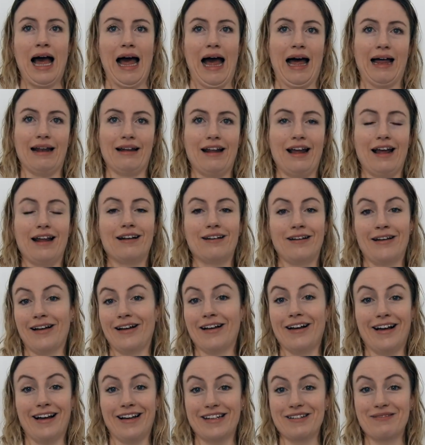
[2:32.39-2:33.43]
And then like
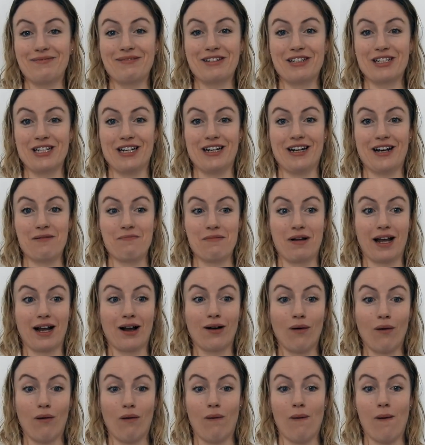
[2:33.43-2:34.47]
I had Imogen and I'm like,
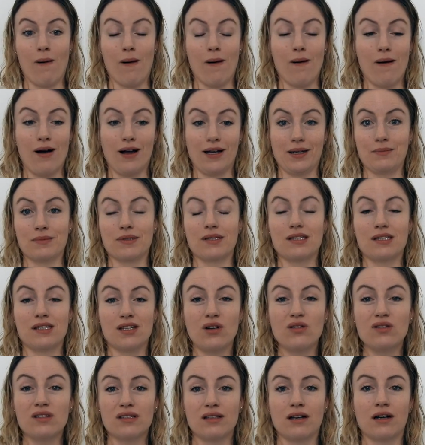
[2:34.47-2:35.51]
I'm
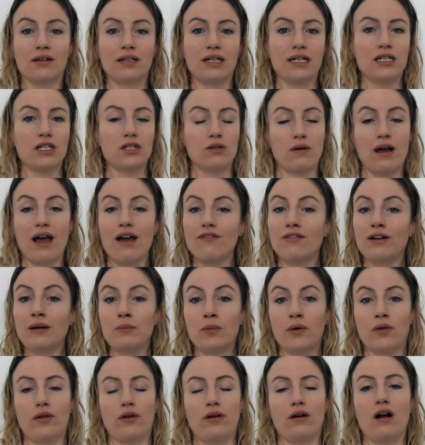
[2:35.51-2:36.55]
so sorry to every
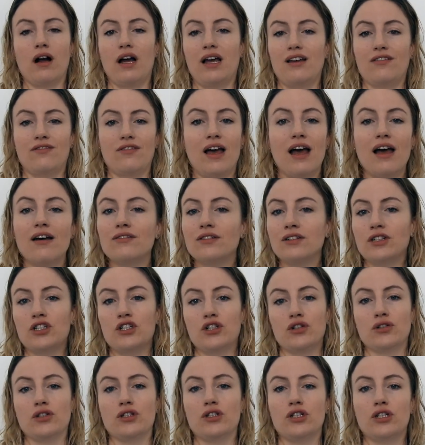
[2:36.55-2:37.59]
mother I have ever
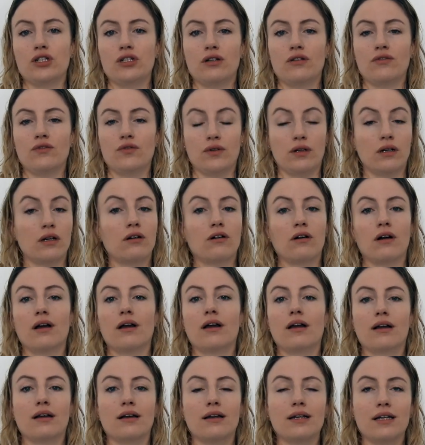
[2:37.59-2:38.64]
judged for a
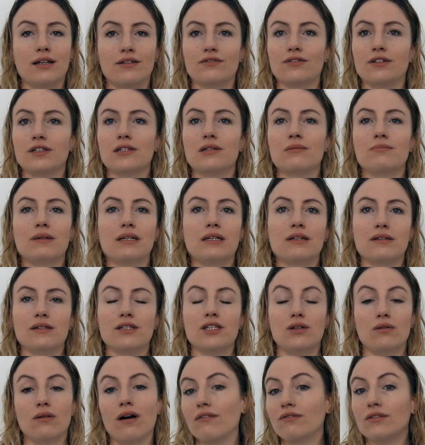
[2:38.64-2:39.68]
crying infant,
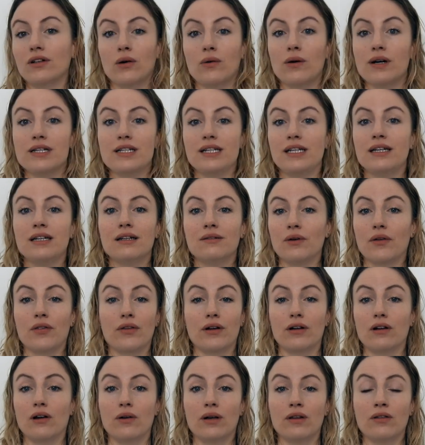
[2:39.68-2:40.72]
because you have no idea what
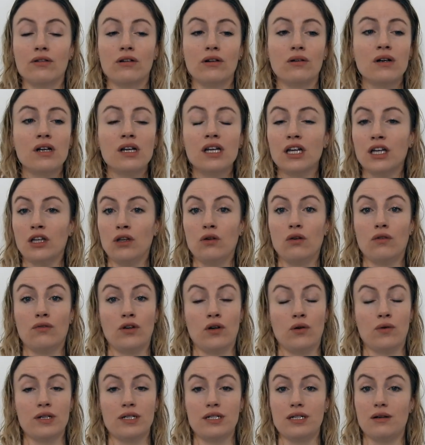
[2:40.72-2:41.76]
they're going through. You have
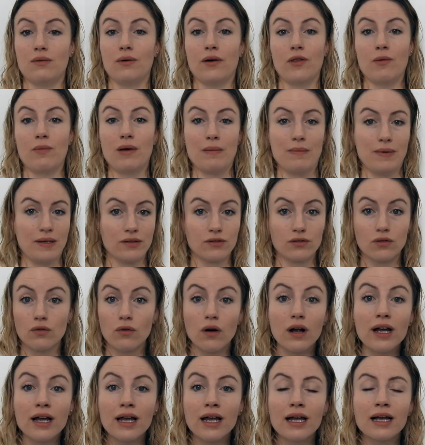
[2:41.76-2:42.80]
no idea what the baby is
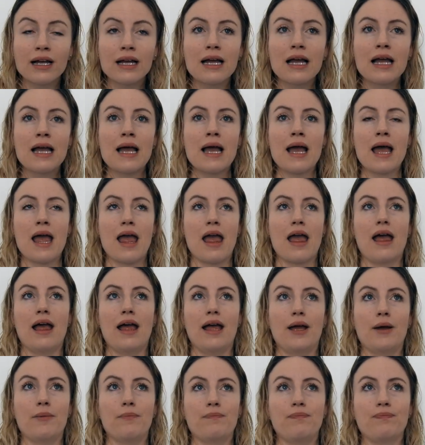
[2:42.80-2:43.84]
crying.
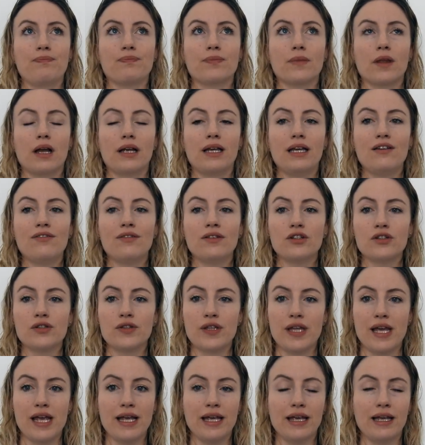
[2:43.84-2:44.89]
Even just
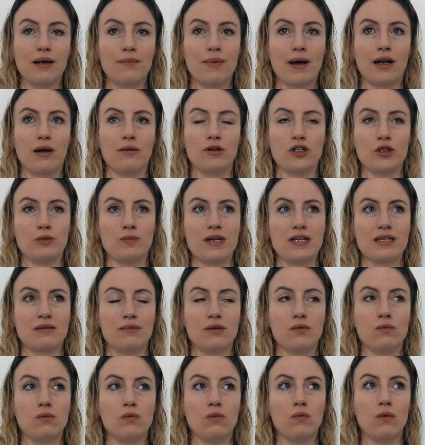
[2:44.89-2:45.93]
thinking about it just makes
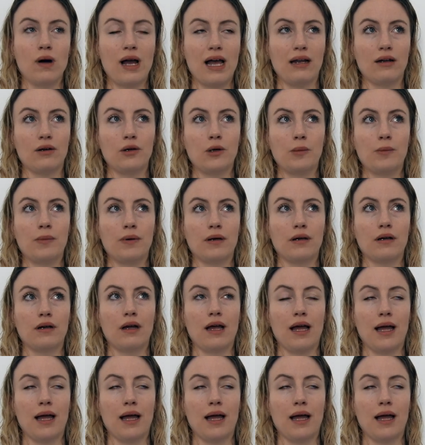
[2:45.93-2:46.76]
me well up.